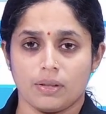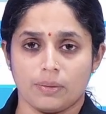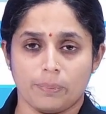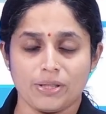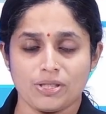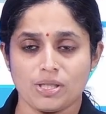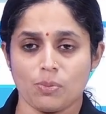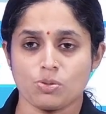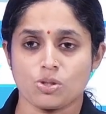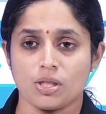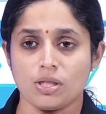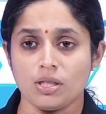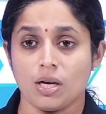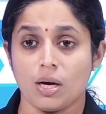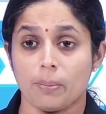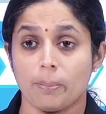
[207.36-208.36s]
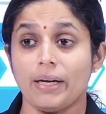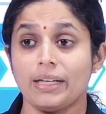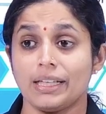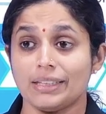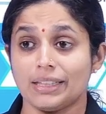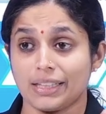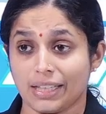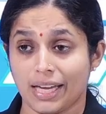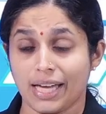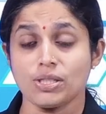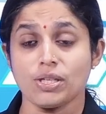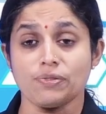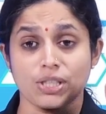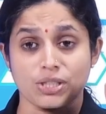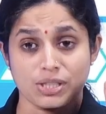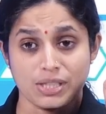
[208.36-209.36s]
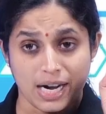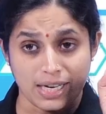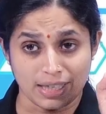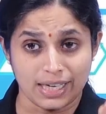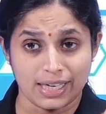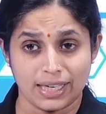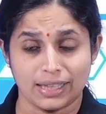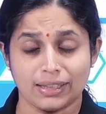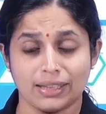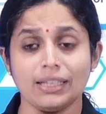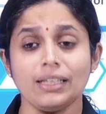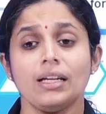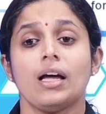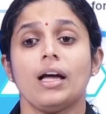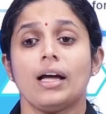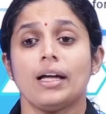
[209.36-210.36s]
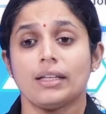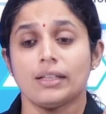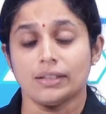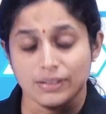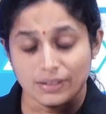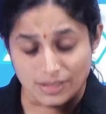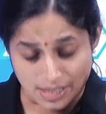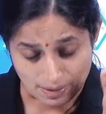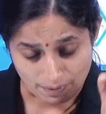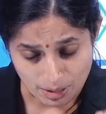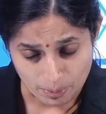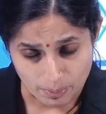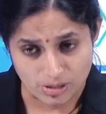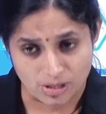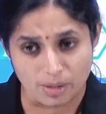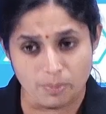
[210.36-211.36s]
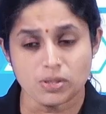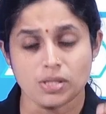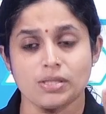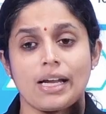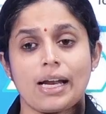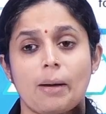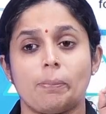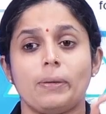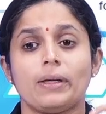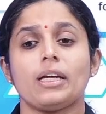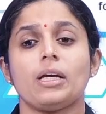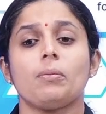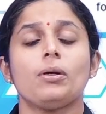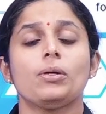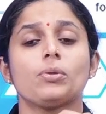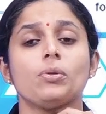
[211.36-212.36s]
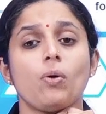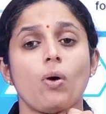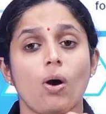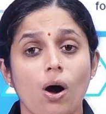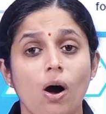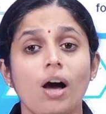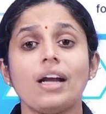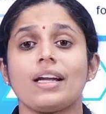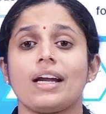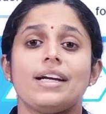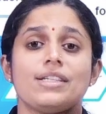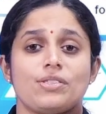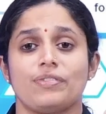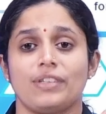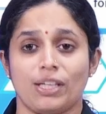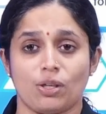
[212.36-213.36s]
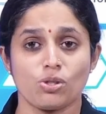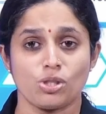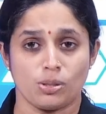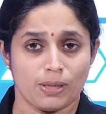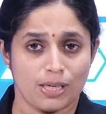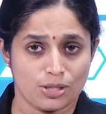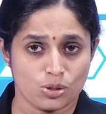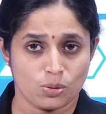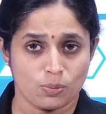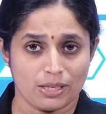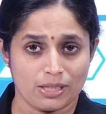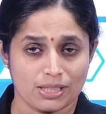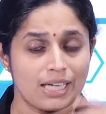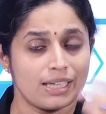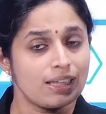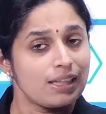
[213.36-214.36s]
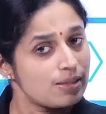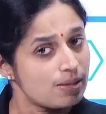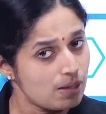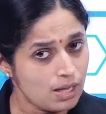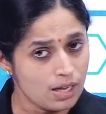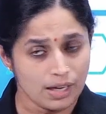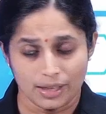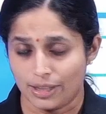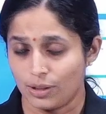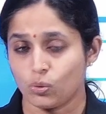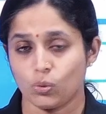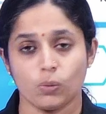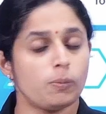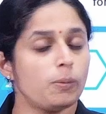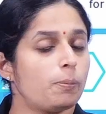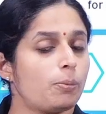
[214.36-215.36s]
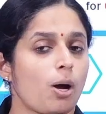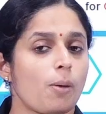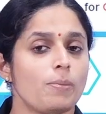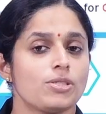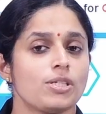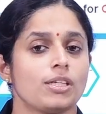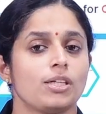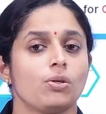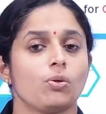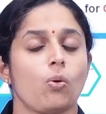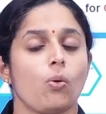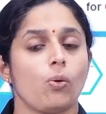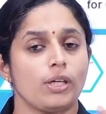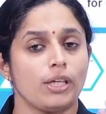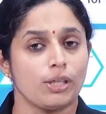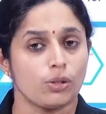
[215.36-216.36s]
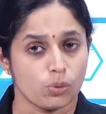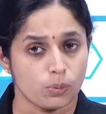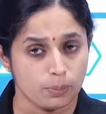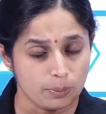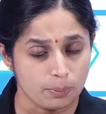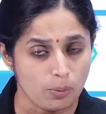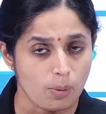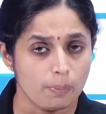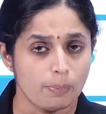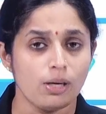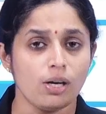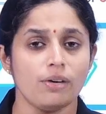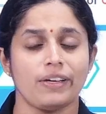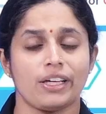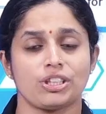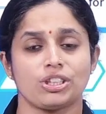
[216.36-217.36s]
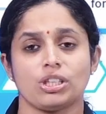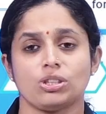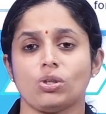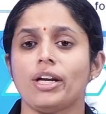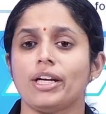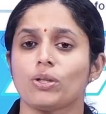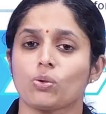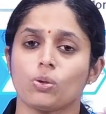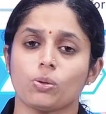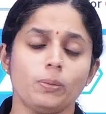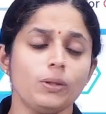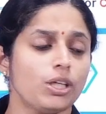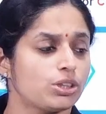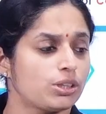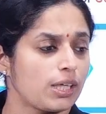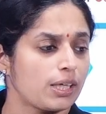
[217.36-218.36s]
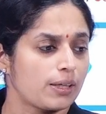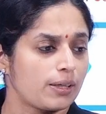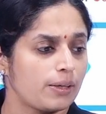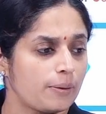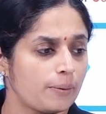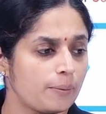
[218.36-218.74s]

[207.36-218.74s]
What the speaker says: presumption, but in the case of section 118, 7 presumptions are applicable to all kinds of negotiable instruments, that is, it could be promissory note, it could be bill of exchange, or it could be a check.